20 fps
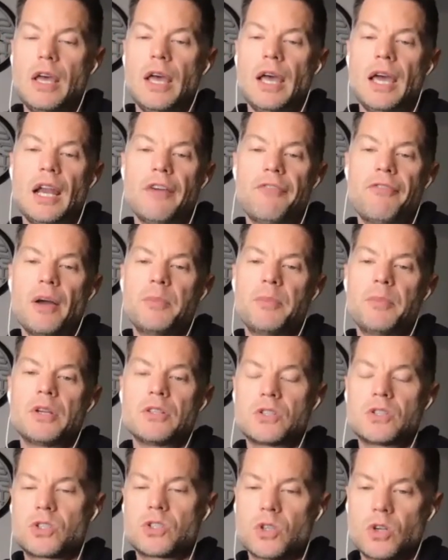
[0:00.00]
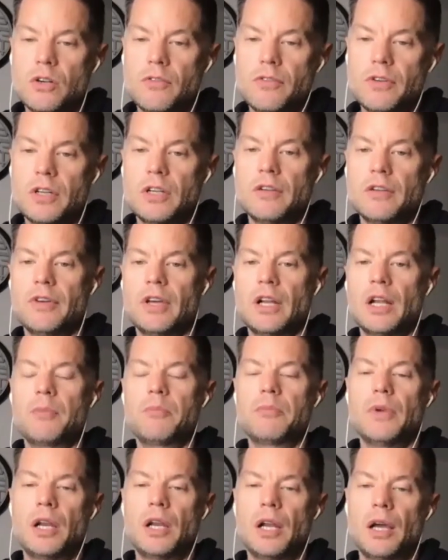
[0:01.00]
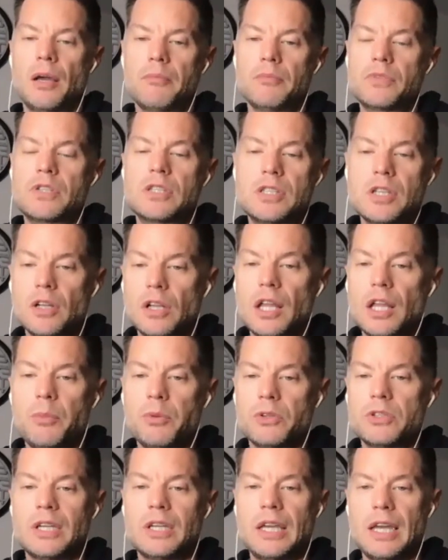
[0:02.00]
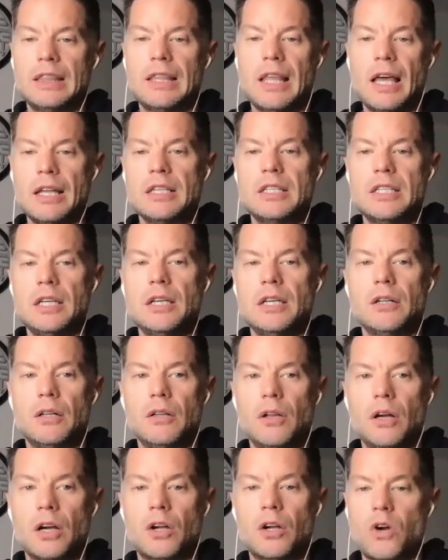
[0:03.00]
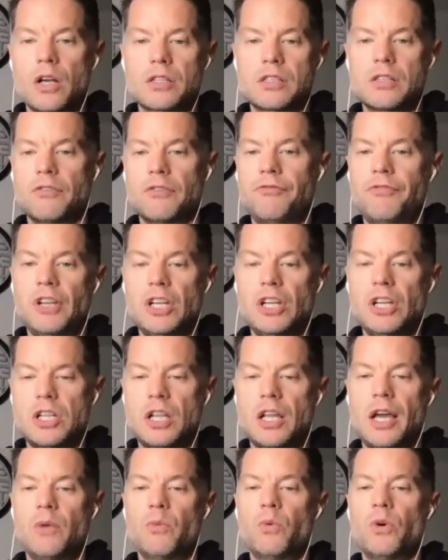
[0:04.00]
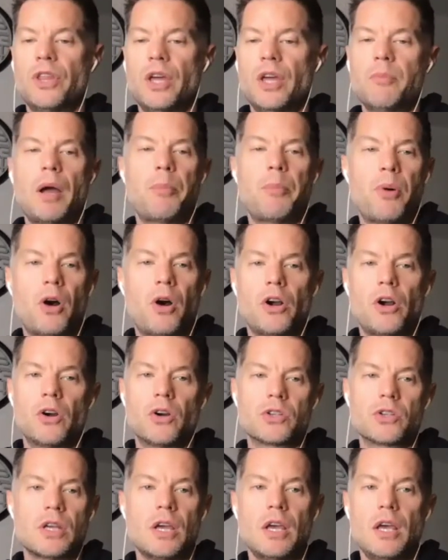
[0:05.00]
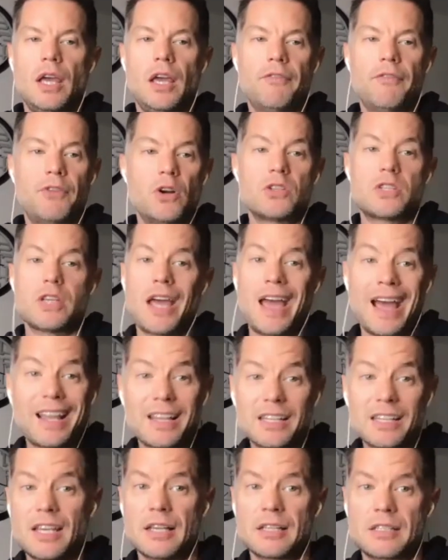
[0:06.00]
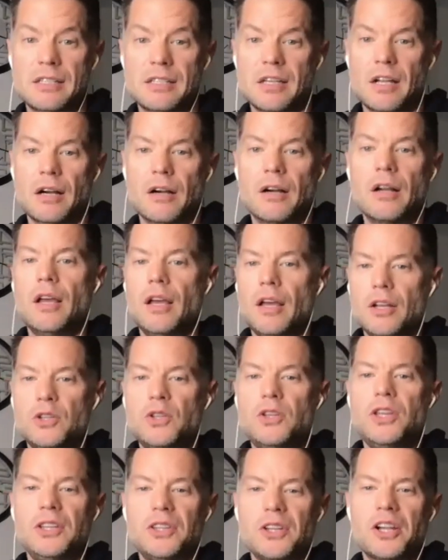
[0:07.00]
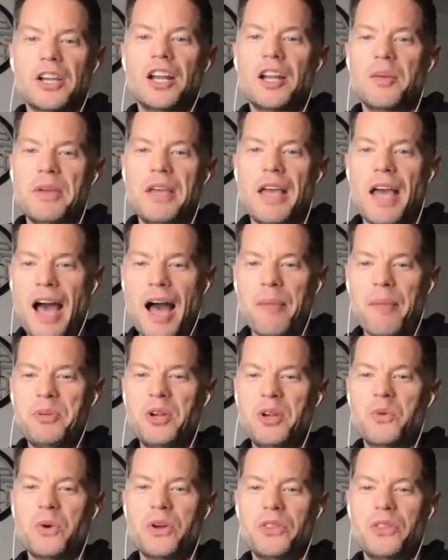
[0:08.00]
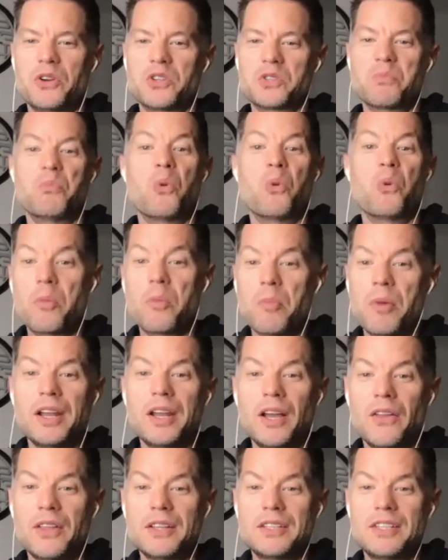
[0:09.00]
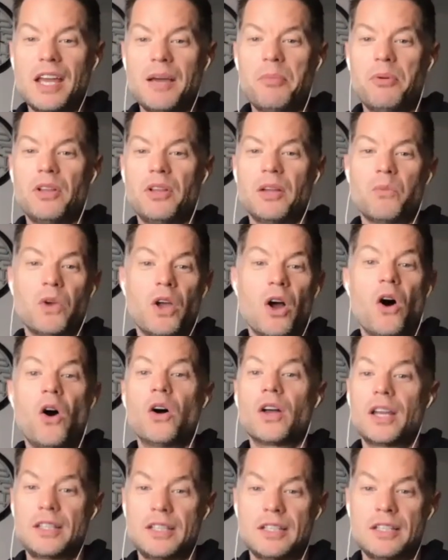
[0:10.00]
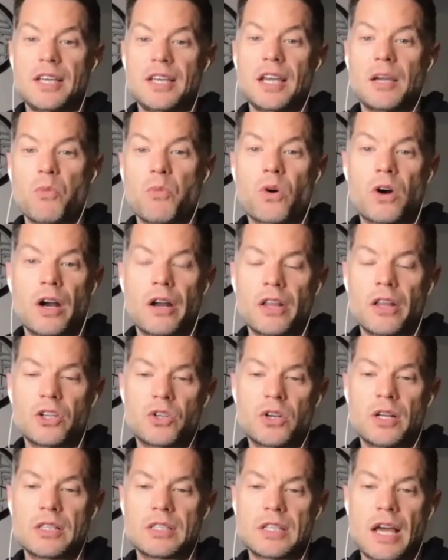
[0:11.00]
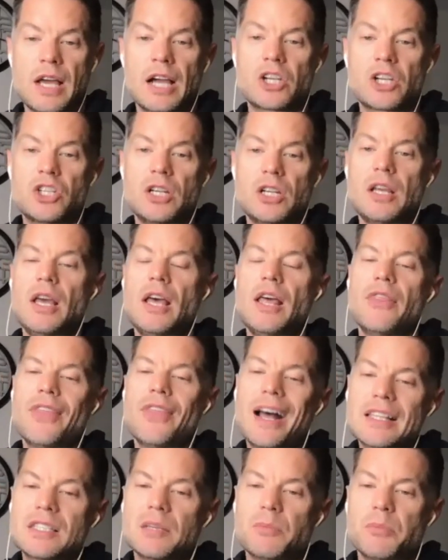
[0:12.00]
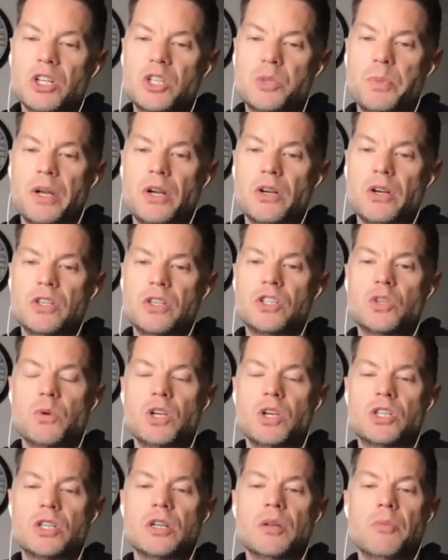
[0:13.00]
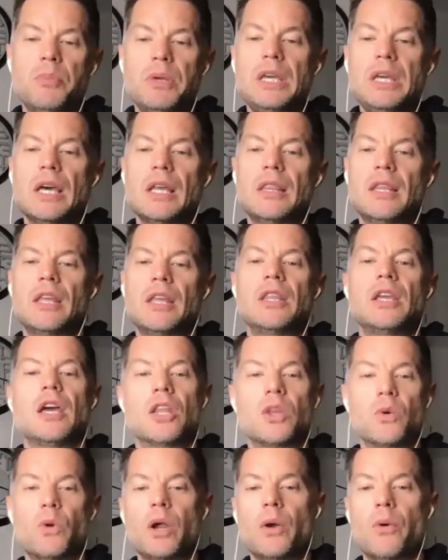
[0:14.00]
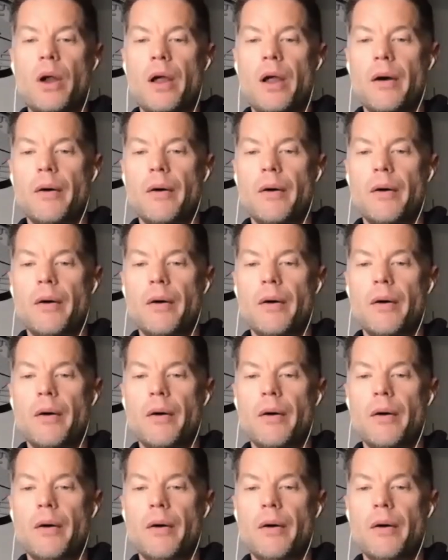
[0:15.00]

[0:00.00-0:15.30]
And if I'm conservative and I'm still able to get that deal across the finish line, well, then my partners, if there's excess there, do you think they're going to be happier when there's more money on the table and we all get to take more out of the transaction? That's a much better situation to be in than the other way around.